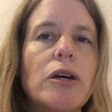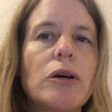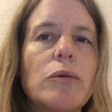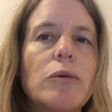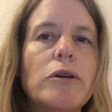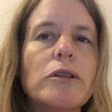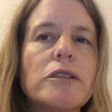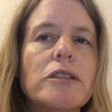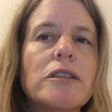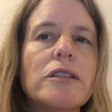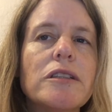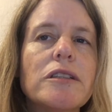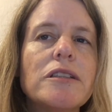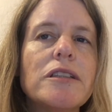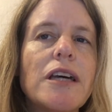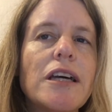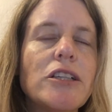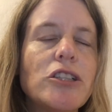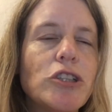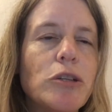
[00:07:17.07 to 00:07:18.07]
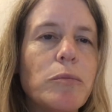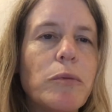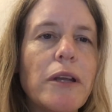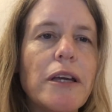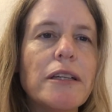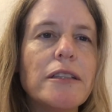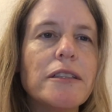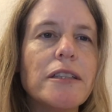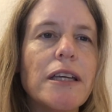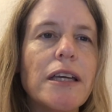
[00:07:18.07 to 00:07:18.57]
was such a
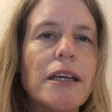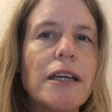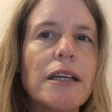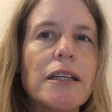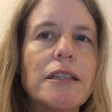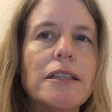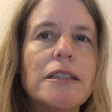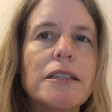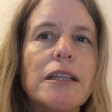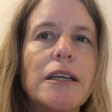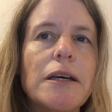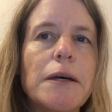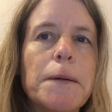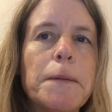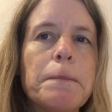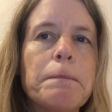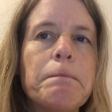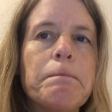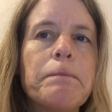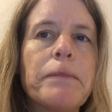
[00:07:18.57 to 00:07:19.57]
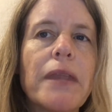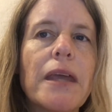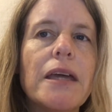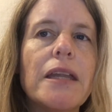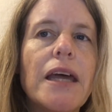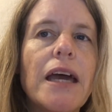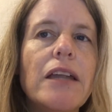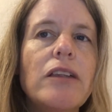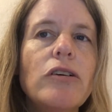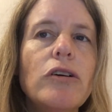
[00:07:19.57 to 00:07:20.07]
blessing. It's an
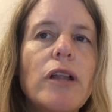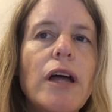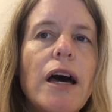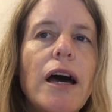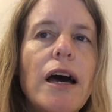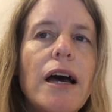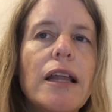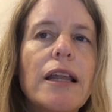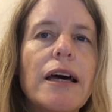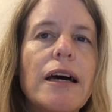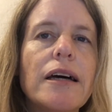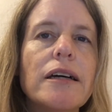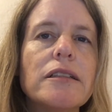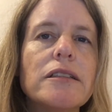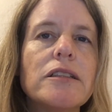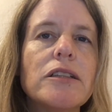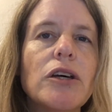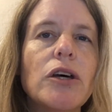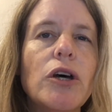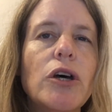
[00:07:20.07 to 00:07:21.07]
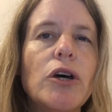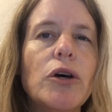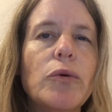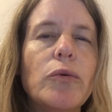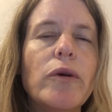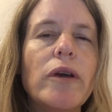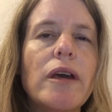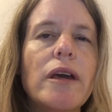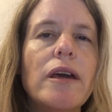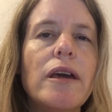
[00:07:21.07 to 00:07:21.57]
annual highlight
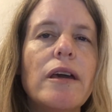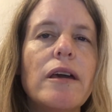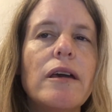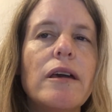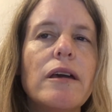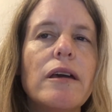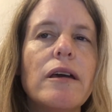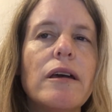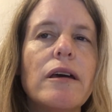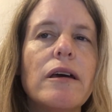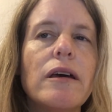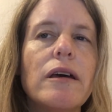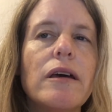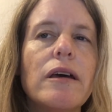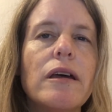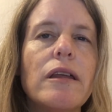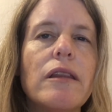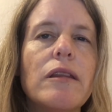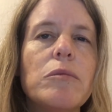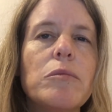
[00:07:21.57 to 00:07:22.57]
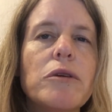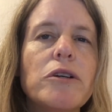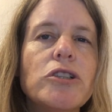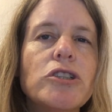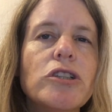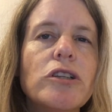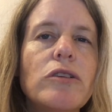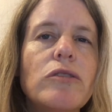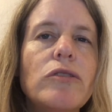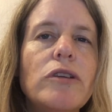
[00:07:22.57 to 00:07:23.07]
where the
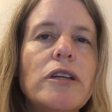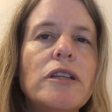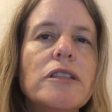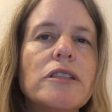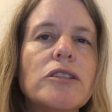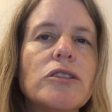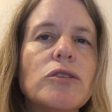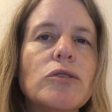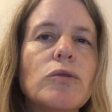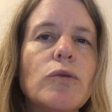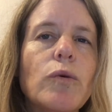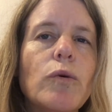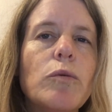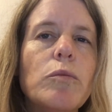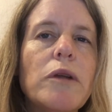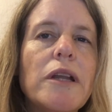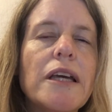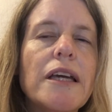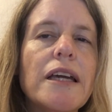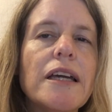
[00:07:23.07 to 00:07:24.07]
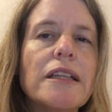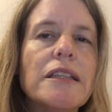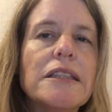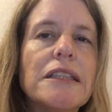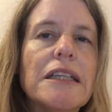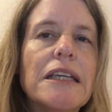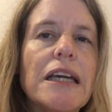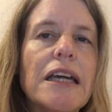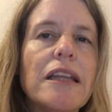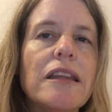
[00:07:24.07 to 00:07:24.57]
missionaries normally get
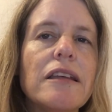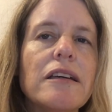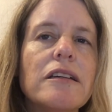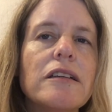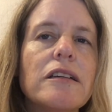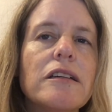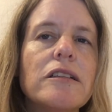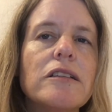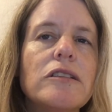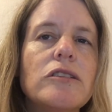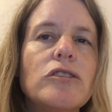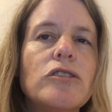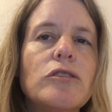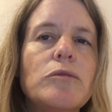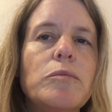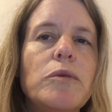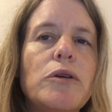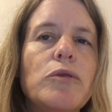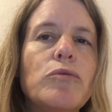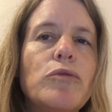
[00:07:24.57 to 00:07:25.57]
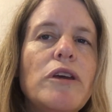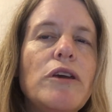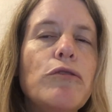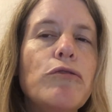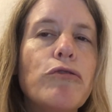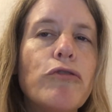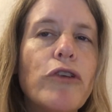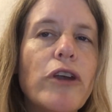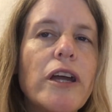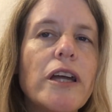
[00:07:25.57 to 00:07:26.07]
together to be
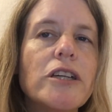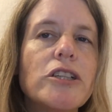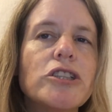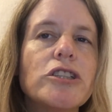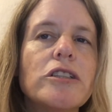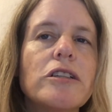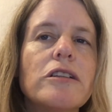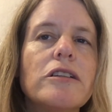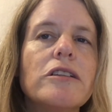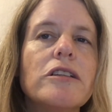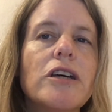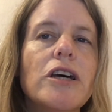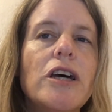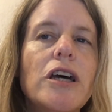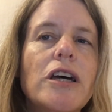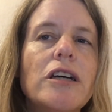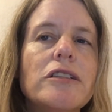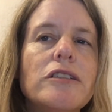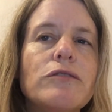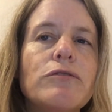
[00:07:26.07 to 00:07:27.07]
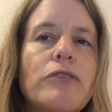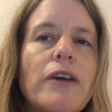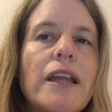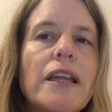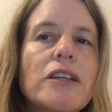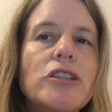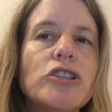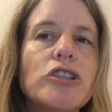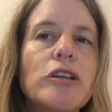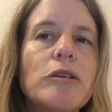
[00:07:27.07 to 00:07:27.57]
refreshed and to
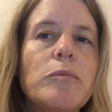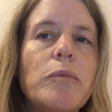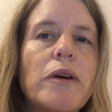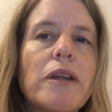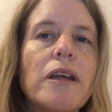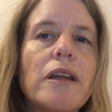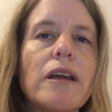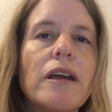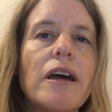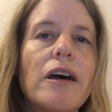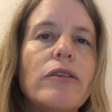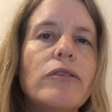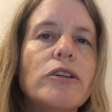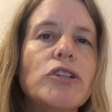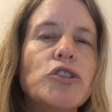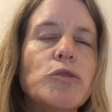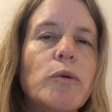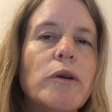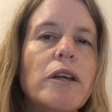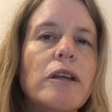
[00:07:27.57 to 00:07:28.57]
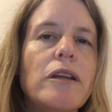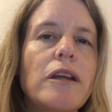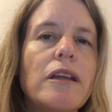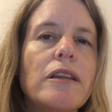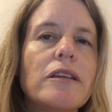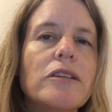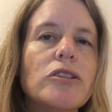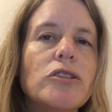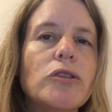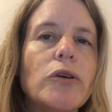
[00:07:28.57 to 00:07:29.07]
fellowship and encourage one
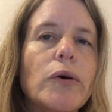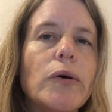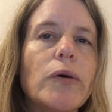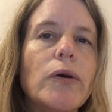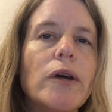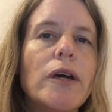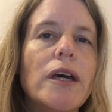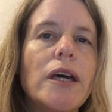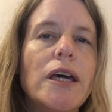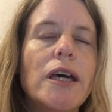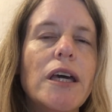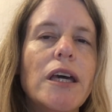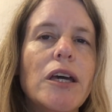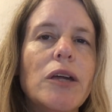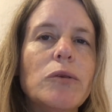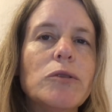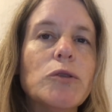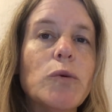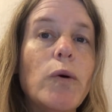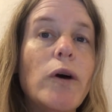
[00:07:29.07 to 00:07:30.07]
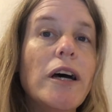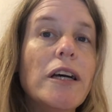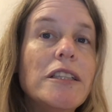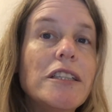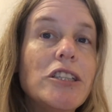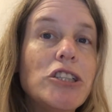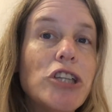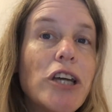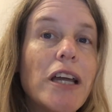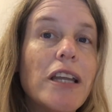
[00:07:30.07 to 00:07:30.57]
another. So it was quite
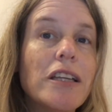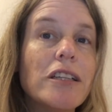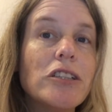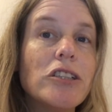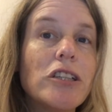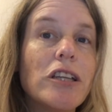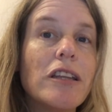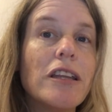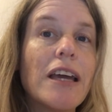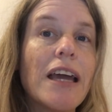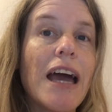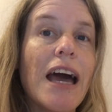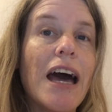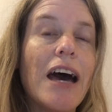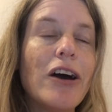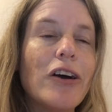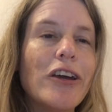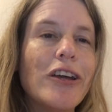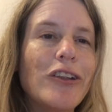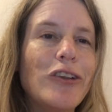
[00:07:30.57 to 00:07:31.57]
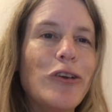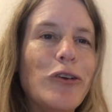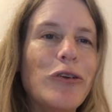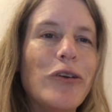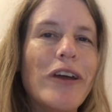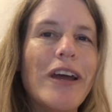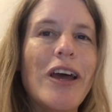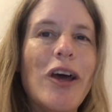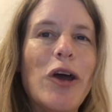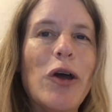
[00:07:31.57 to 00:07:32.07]
a challenge to think, how can you
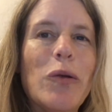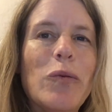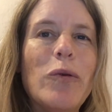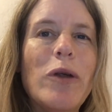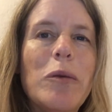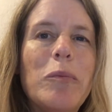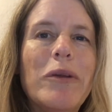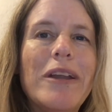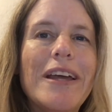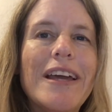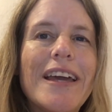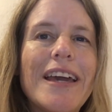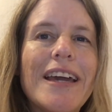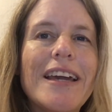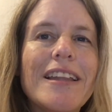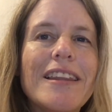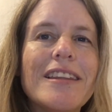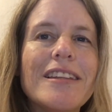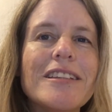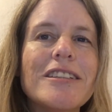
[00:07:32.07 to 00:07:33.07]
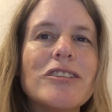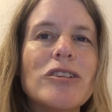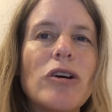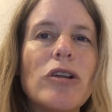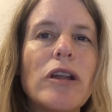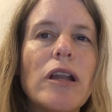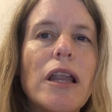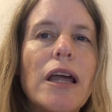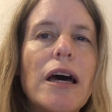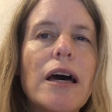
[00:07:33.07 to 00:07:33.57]
replicate this
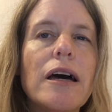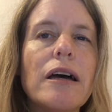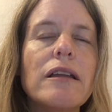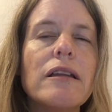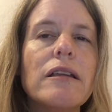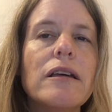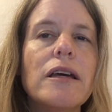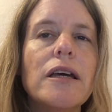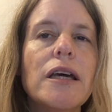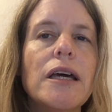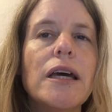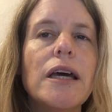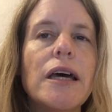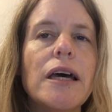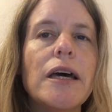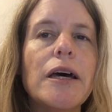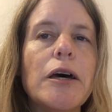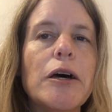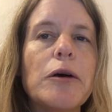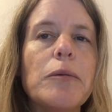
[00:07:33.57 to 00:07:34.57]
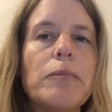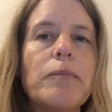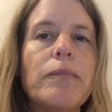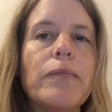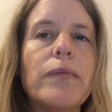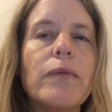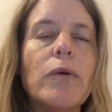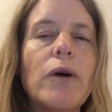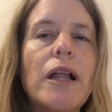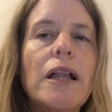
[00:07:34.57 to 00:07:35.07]
online?
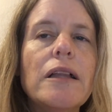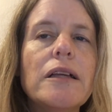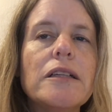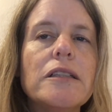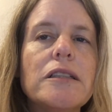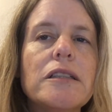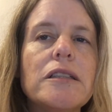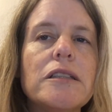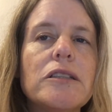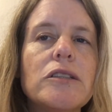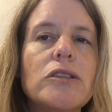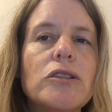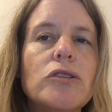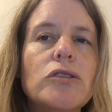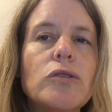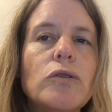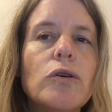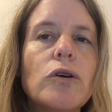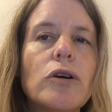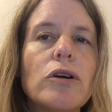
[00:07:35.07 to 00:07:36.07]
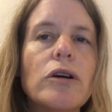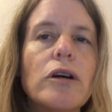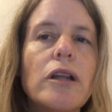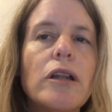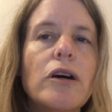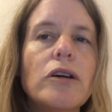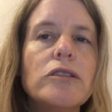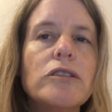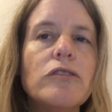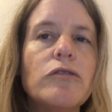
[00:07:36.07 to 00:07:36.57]
Well, it took a
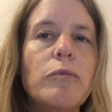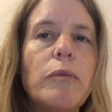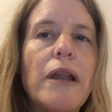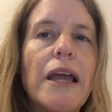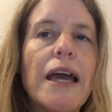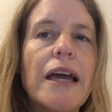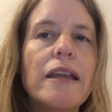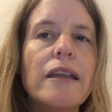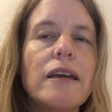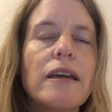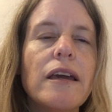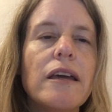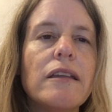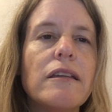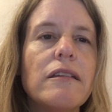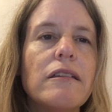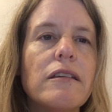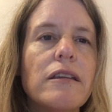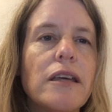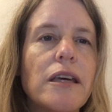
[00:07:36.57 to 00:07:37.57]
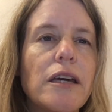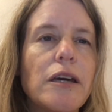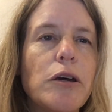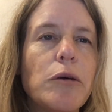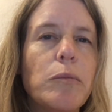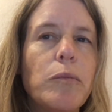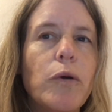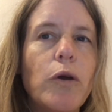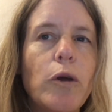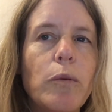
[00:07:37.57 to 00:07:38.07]
lot of planning and
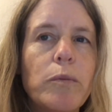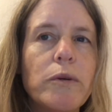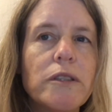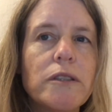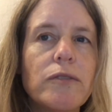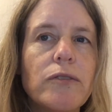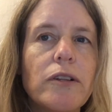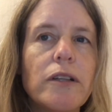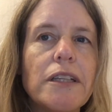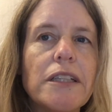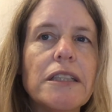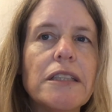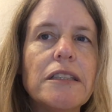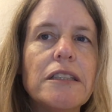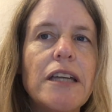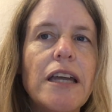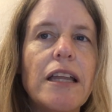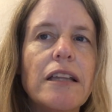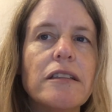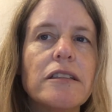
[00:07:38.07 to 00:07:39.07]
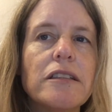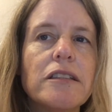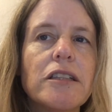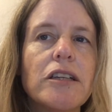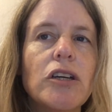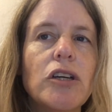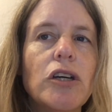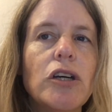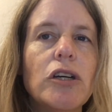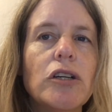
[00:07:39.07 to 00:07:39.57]
purposeful intent
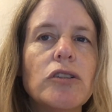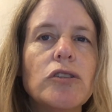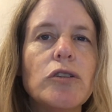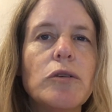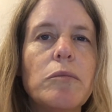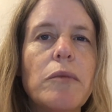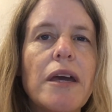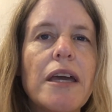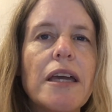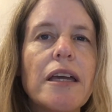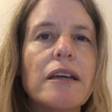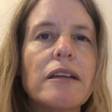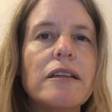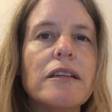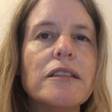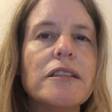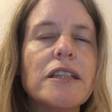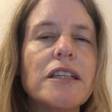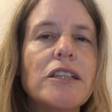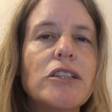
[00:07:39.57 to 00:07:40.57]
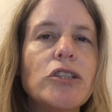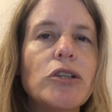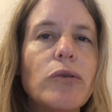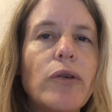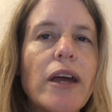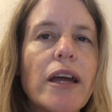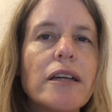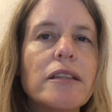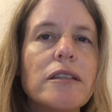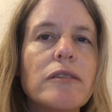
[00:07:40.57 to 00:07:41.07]
to make it as
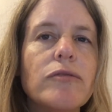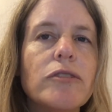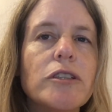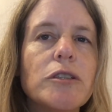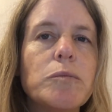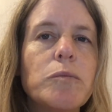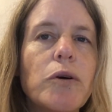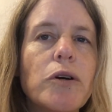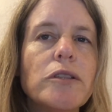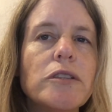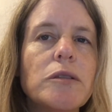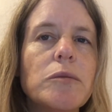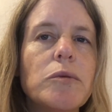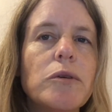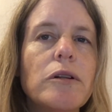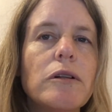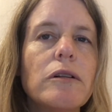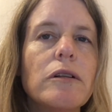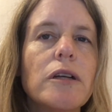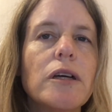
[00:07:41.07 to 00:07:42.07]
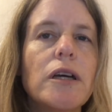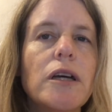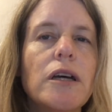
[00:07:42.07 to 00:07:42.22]
interactive as possible,